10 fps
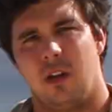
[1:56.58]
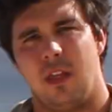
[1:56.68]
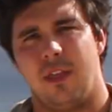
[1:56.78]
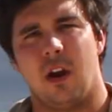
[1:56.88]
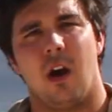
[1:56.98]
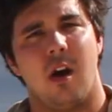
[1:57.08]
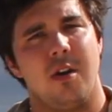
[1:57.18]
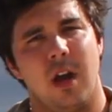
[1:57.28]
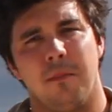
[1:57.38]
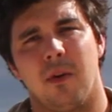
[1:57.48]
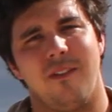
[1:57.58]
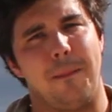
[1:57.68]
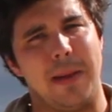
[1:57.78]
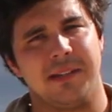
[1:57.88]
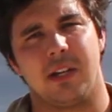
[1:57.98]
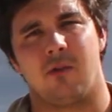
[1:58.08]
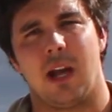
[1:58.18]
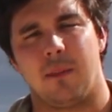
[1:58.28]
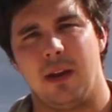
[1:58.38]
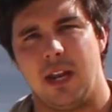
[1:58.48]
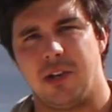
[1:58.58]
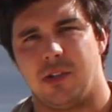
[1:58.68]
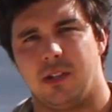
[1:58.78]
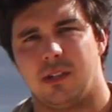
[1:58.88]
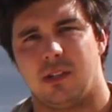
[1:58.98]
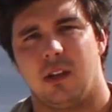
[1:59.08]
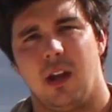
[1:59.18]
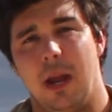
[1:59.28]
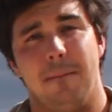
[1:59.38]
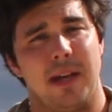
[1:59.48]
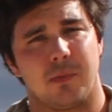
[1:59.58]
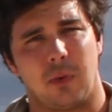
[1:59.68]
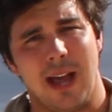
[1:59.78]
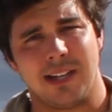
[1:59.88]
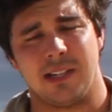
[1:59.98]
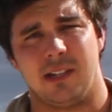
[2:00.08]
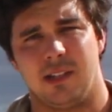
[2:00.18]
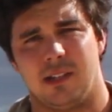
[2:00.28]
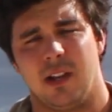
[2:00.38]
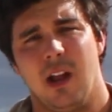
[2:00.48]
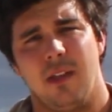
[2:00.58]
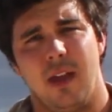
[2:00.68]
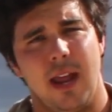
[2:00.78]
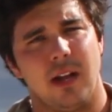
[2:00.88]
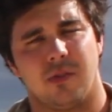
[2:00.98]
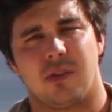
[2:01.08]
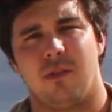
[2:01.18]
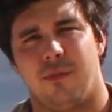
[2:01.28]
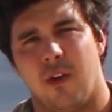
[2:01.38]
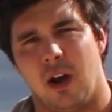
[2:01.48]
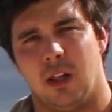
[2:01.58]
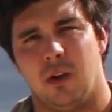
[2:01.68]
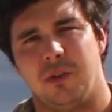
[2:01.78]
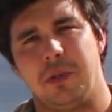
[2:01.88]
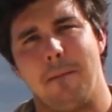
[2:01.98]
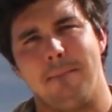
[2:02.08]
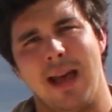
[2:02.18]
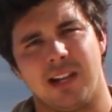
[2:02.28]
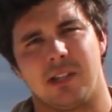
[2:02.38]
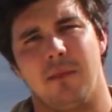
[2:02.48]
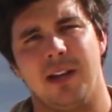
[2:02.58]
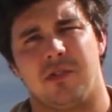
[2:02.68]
There are a number of basic recommendations and best practices that anglers can follow to maximize